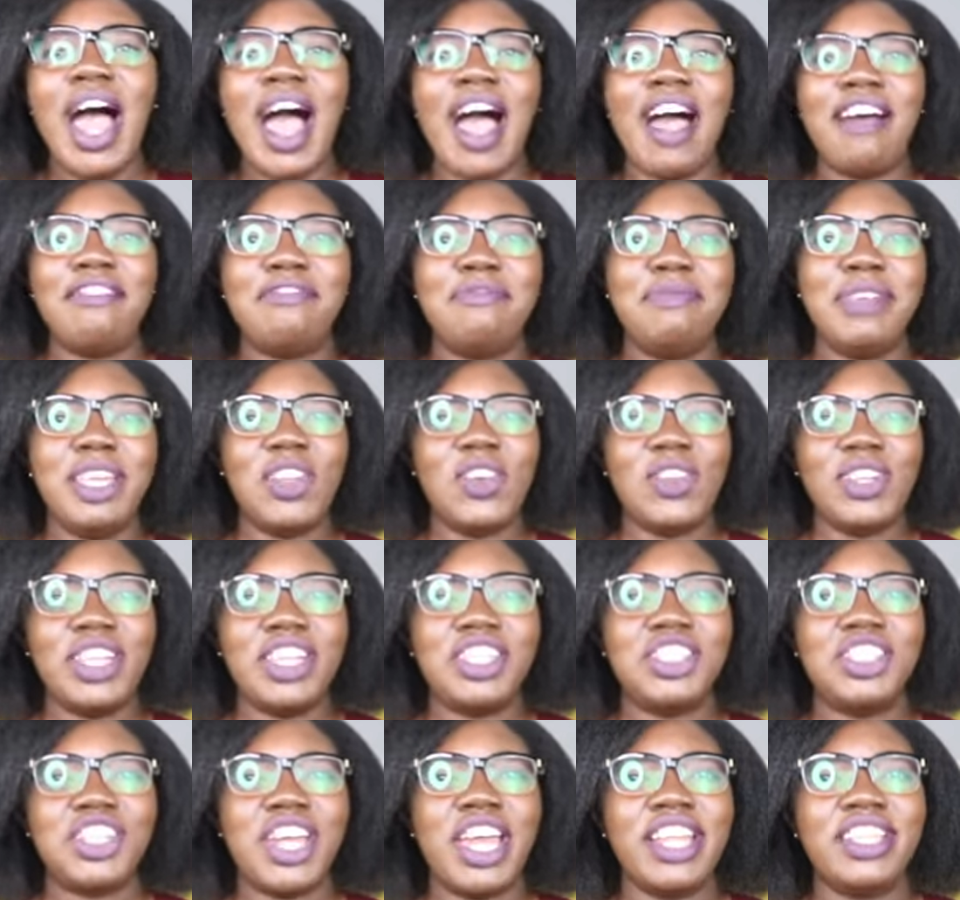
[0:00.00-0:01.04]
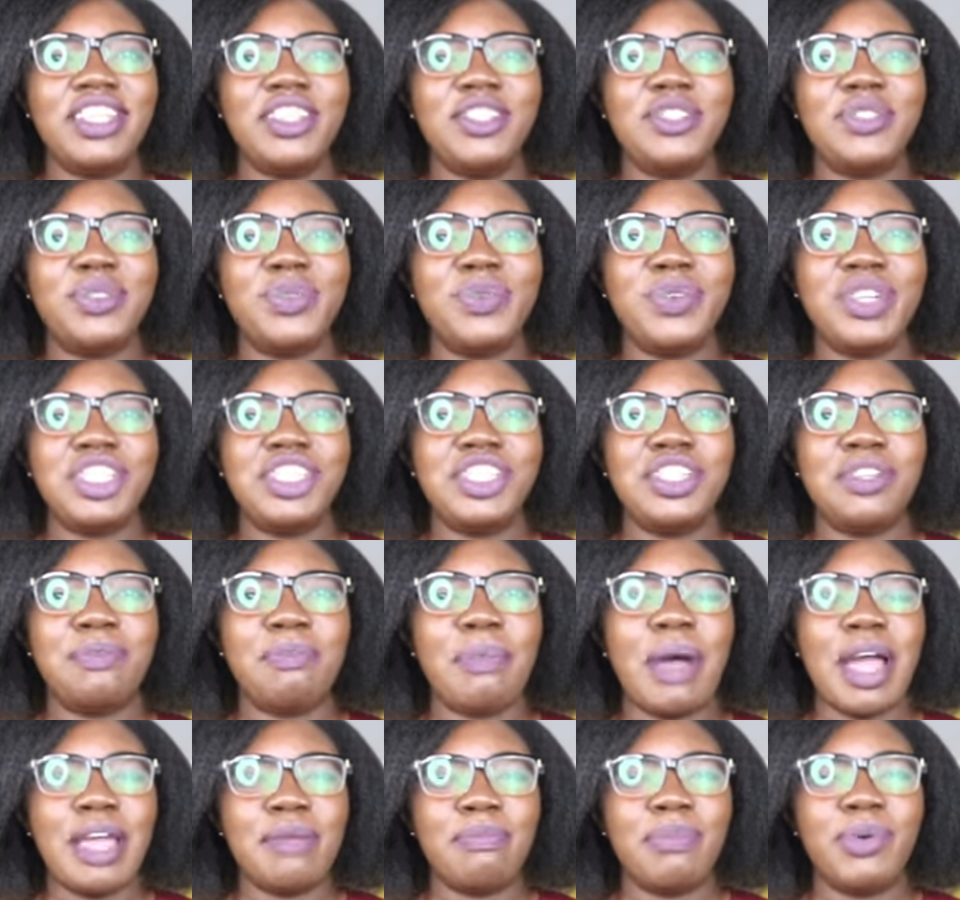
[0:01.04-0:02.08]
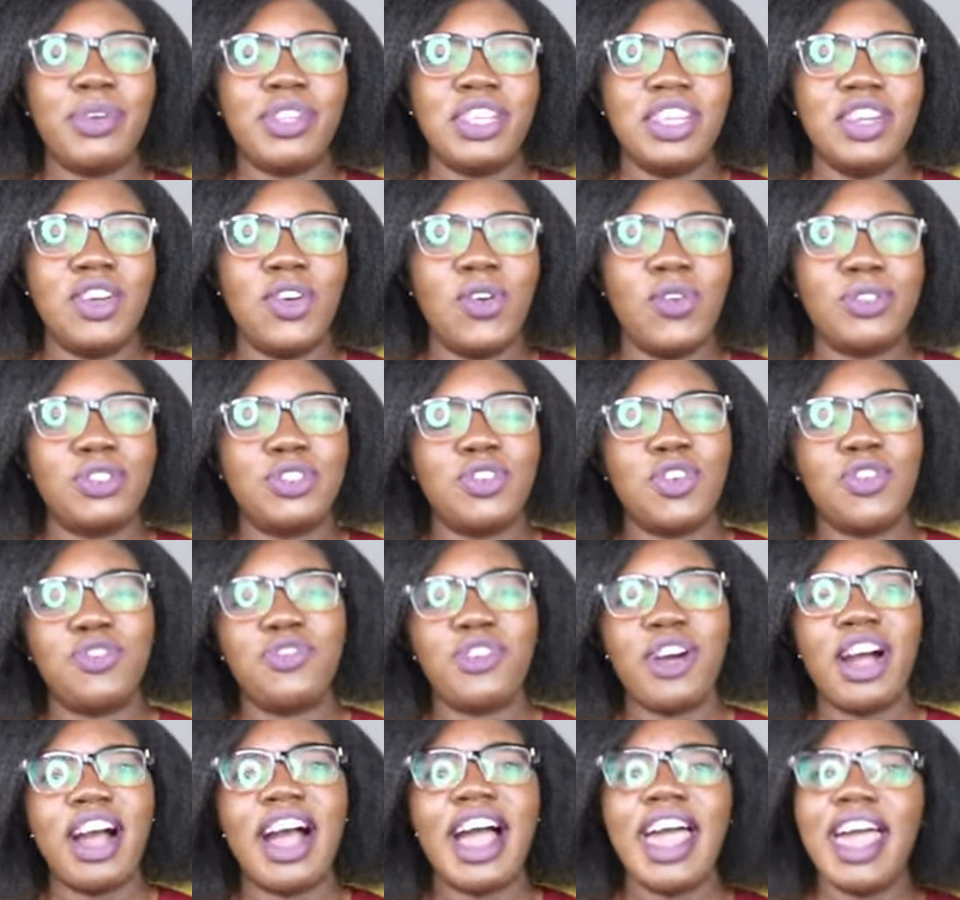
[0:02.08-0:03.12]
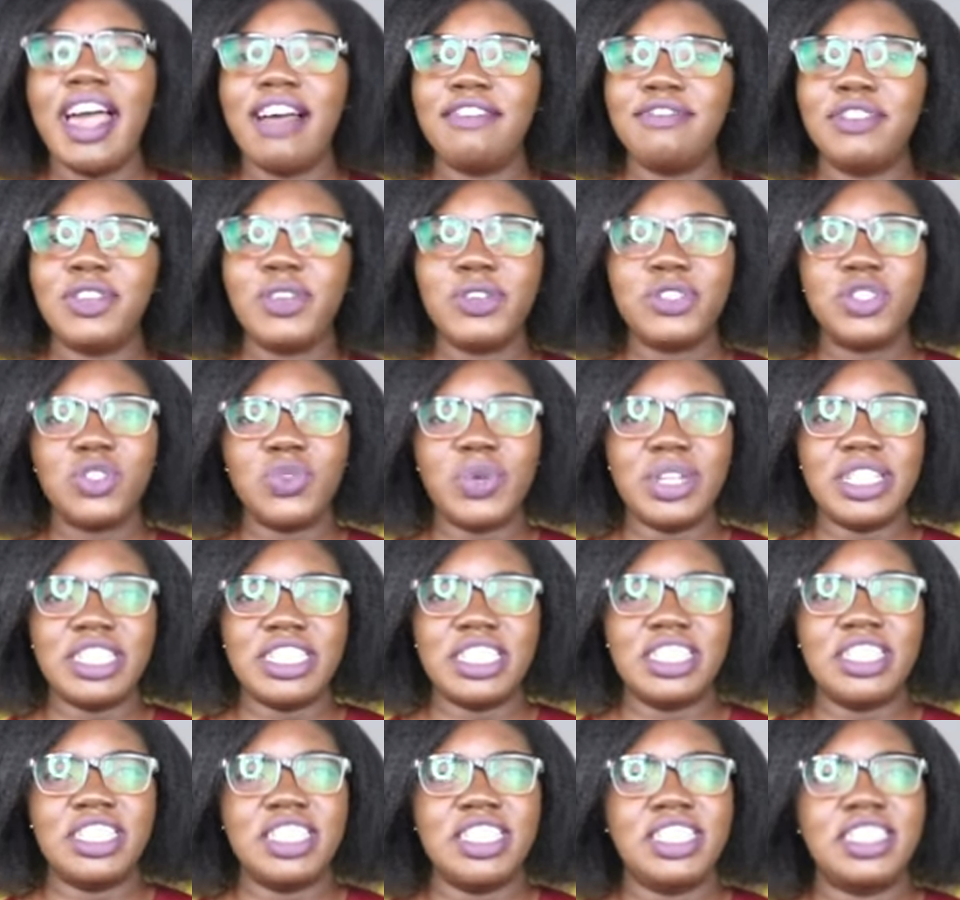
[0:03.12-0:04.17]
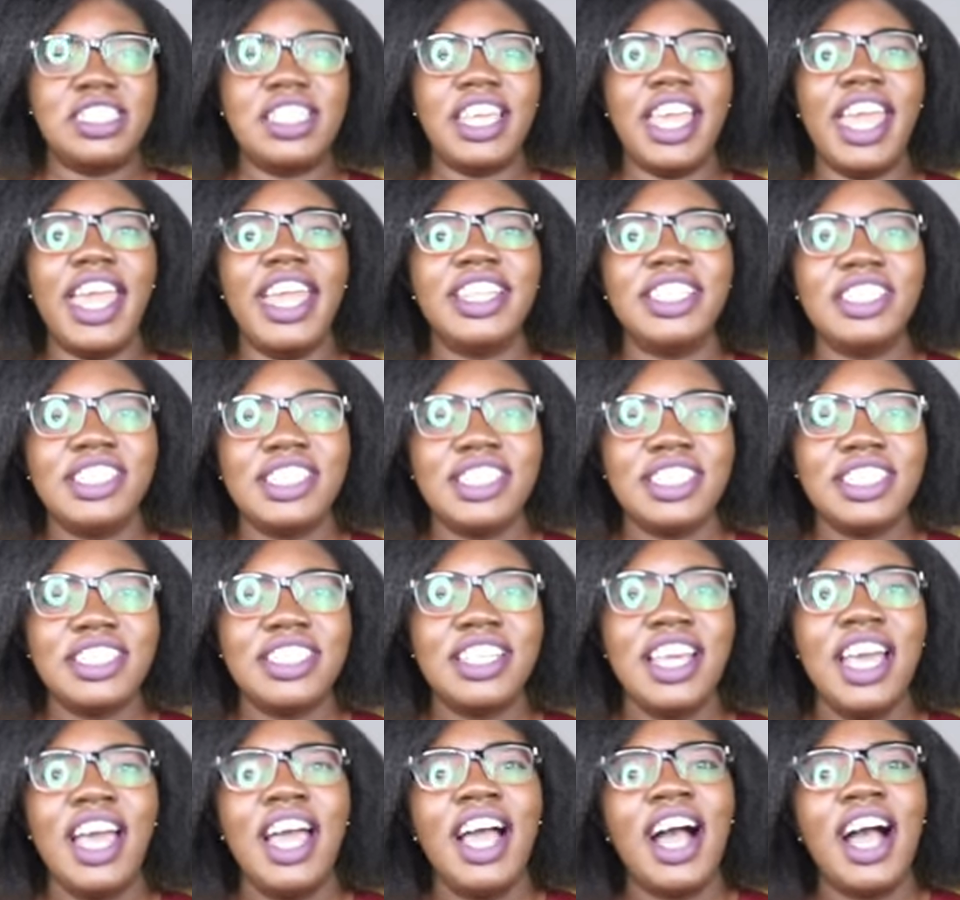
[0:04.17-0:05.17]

I've been on a journey to reaching my body goal. So far, I have lost 26 kgs.